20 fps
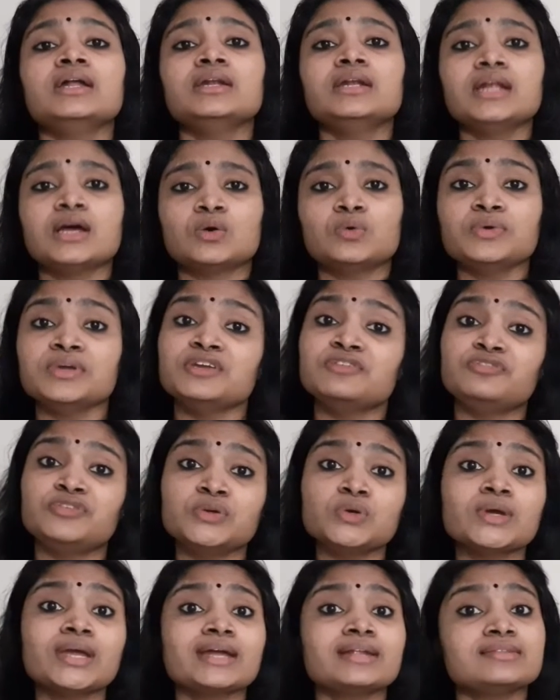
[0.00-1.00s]
Now, if
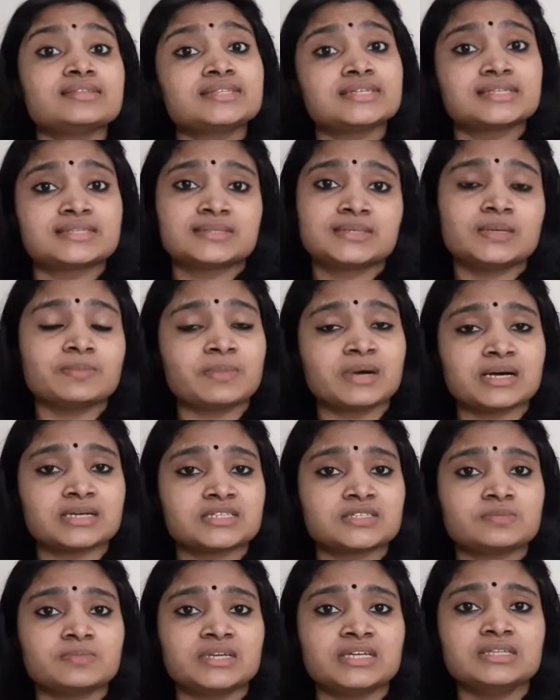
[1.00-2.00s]
you get 60
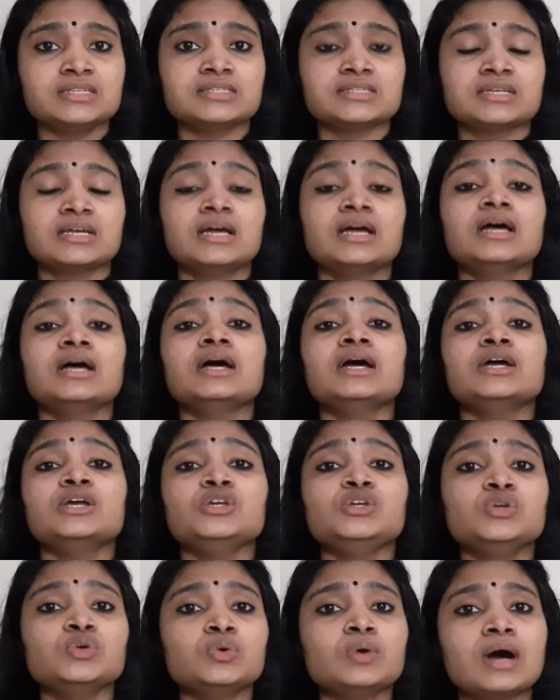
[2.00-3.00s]
marks, means
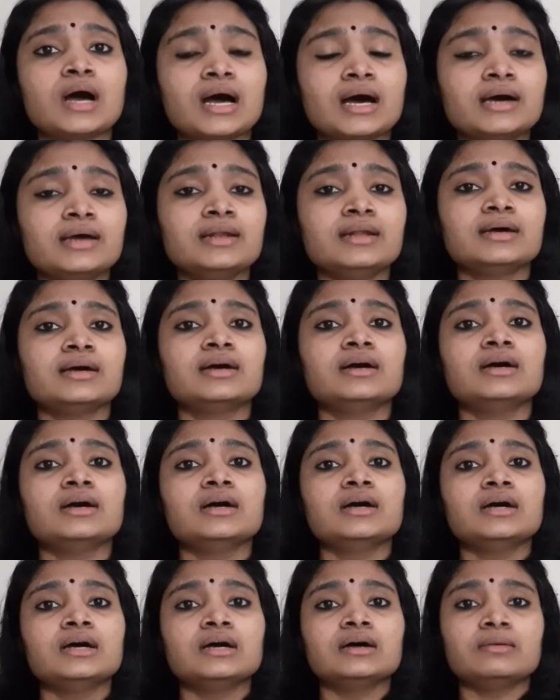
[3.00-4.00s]
you are
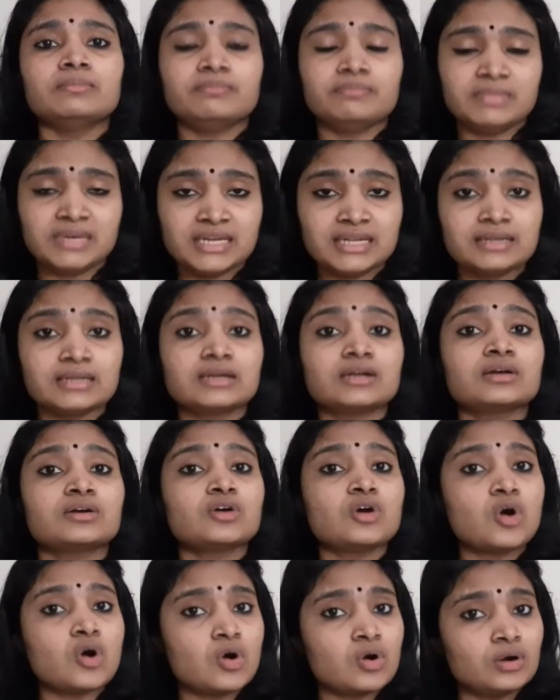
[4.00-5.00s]
being
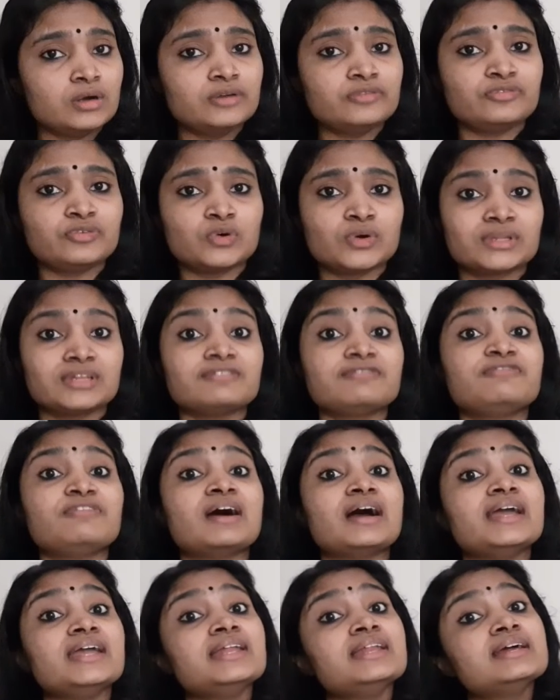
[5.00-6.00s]
called for the
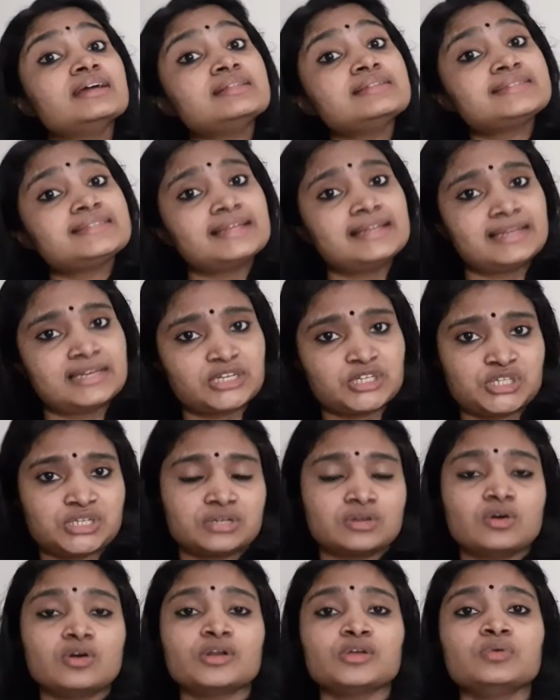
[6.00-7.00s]
final selection,
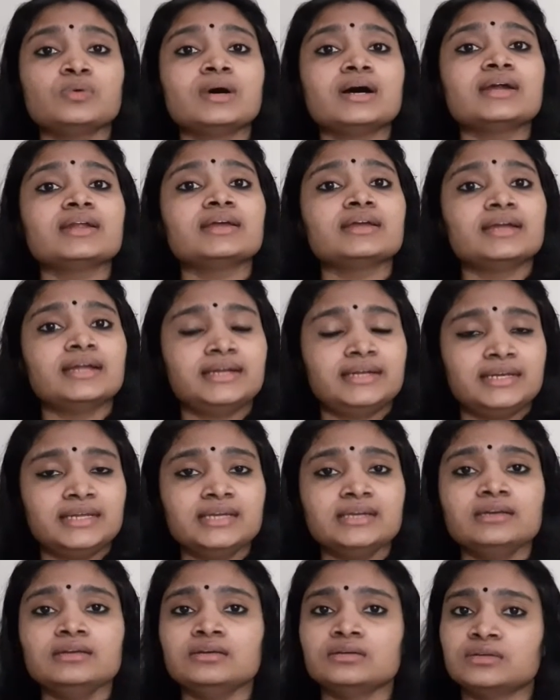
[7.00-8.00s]
or you are
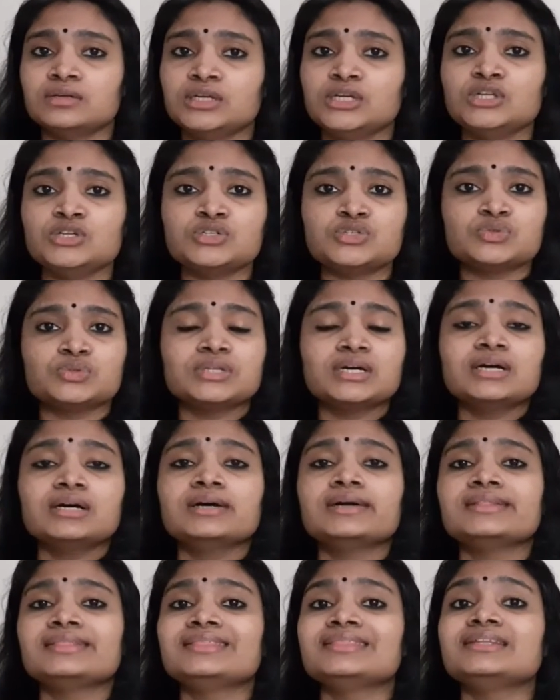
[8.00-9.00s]
getting into the
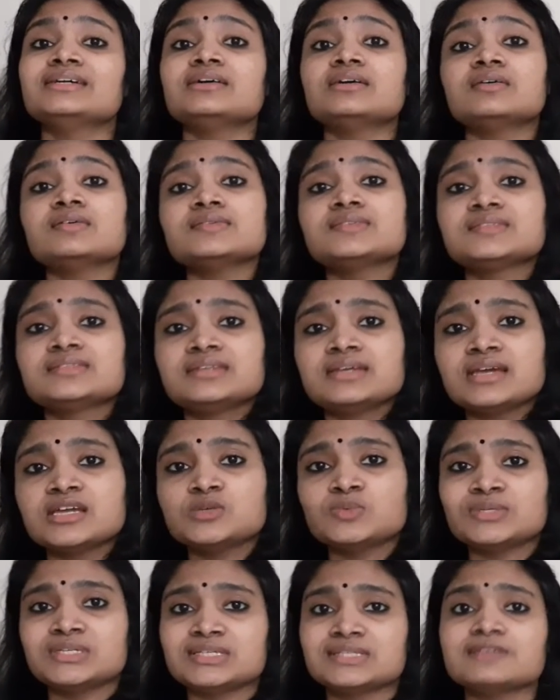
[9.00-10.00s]
third stage,
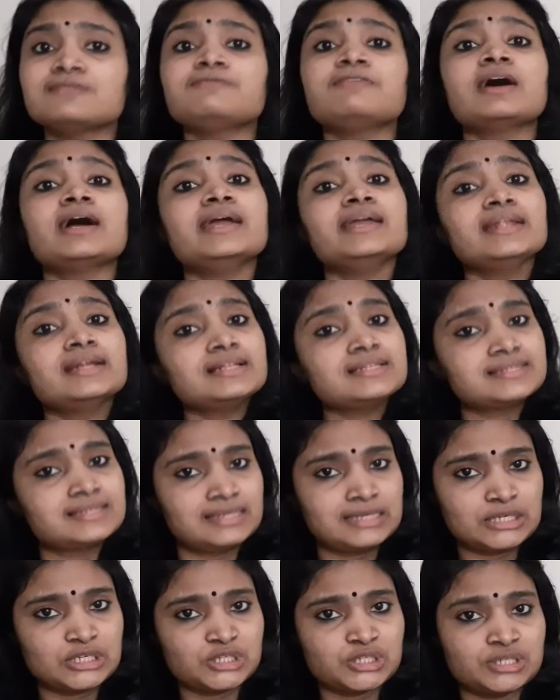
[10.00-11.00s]
which is a final
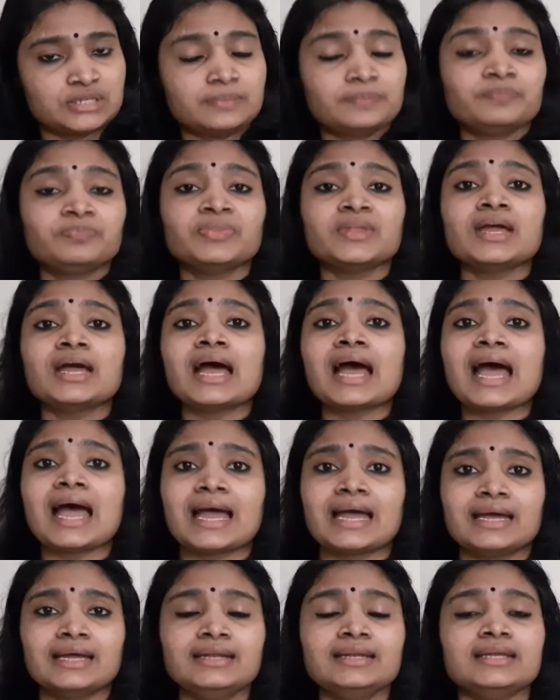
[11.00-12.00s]
selection.
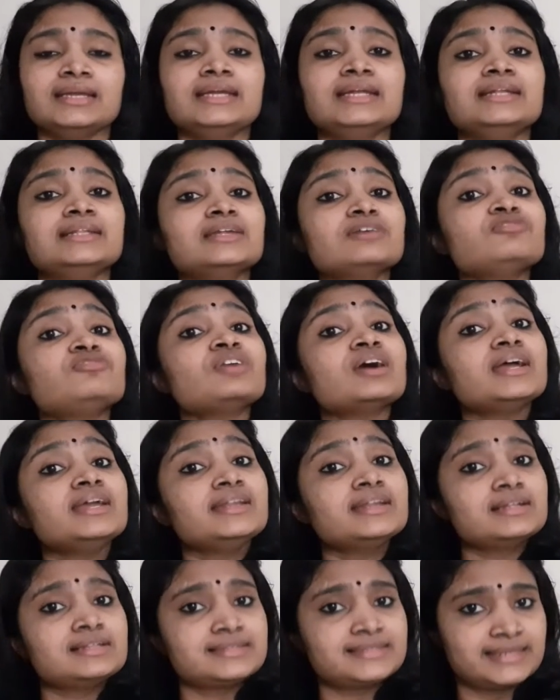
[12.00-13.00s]
And in the
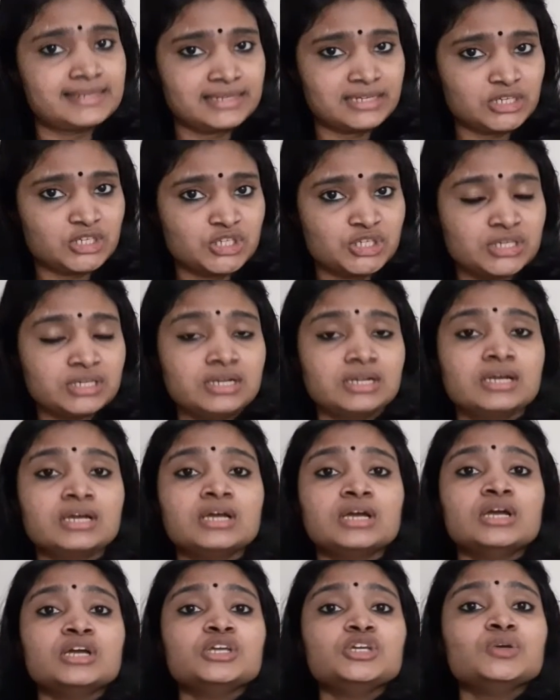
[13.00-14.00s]
final selection,
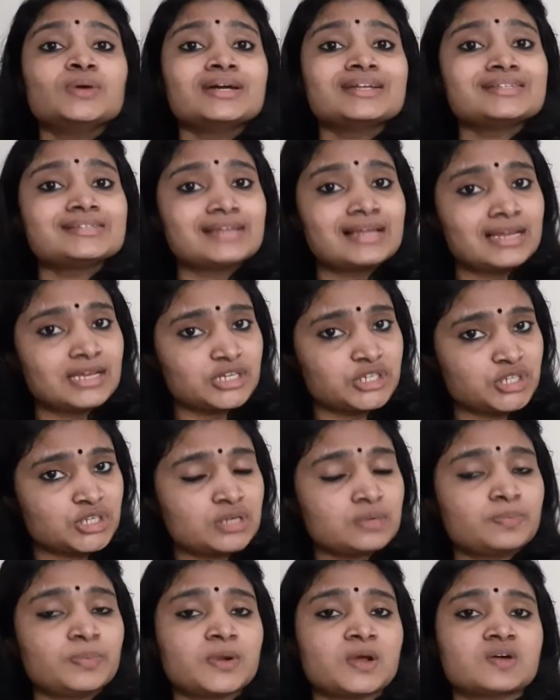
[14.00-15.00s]
your selection
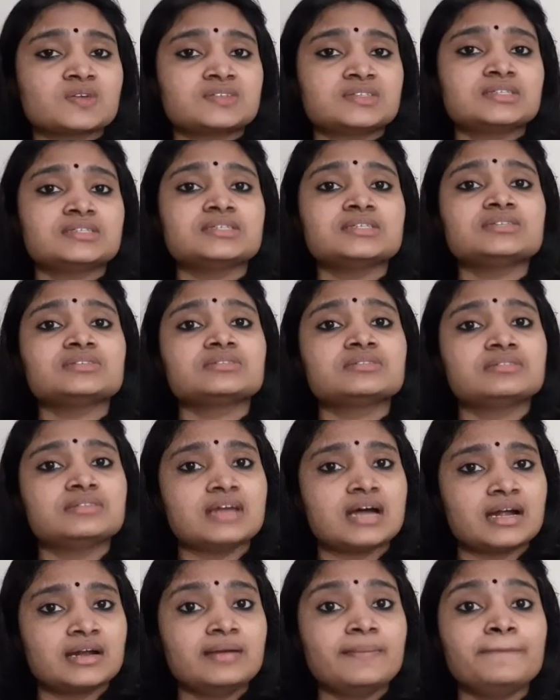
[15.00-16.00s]
process is
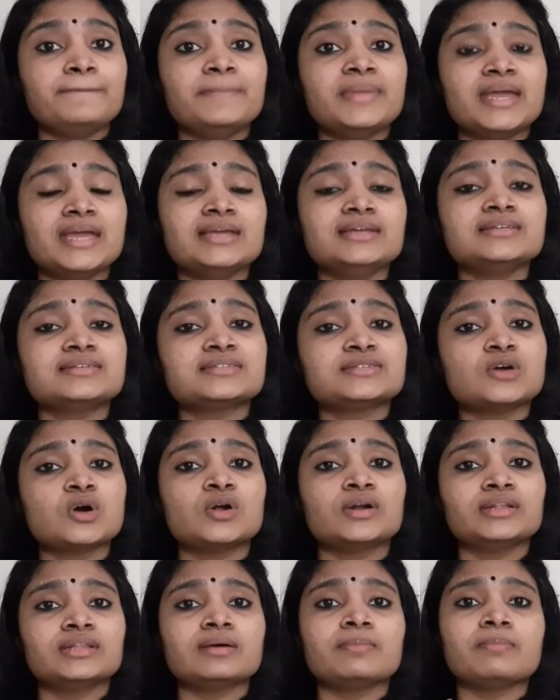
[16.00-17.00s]
done based
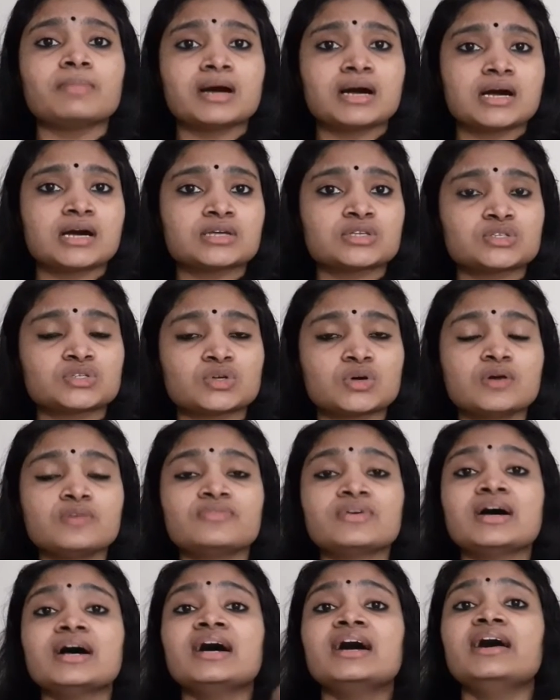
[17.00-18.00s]
on the marks
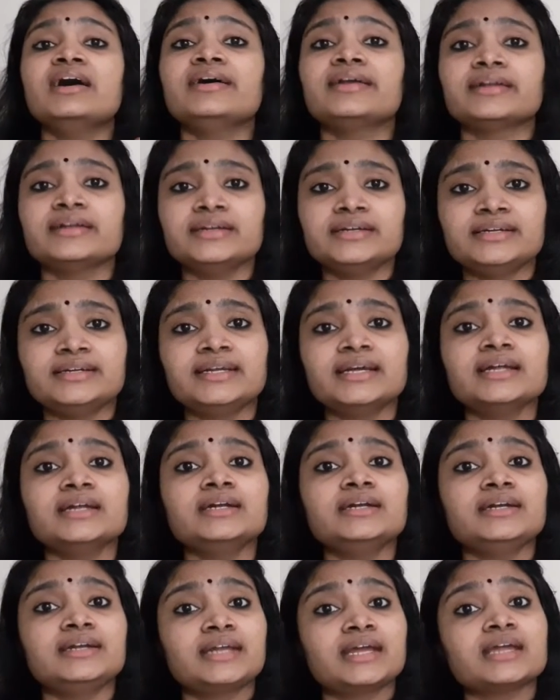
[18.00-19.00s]
of written
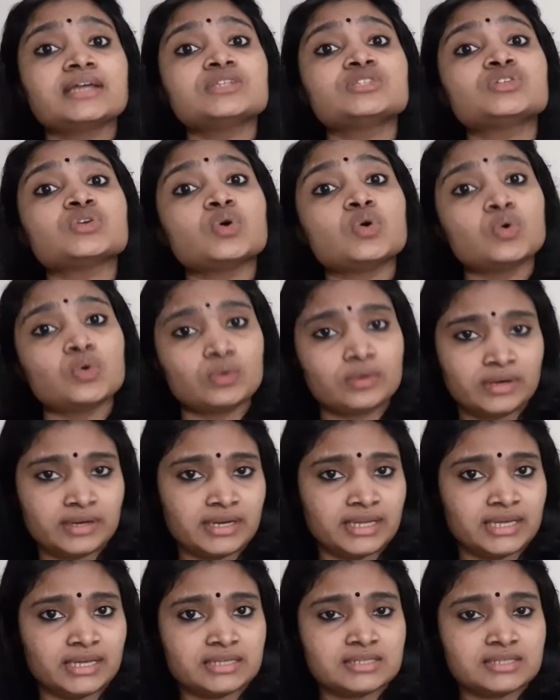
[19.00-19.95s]
test only.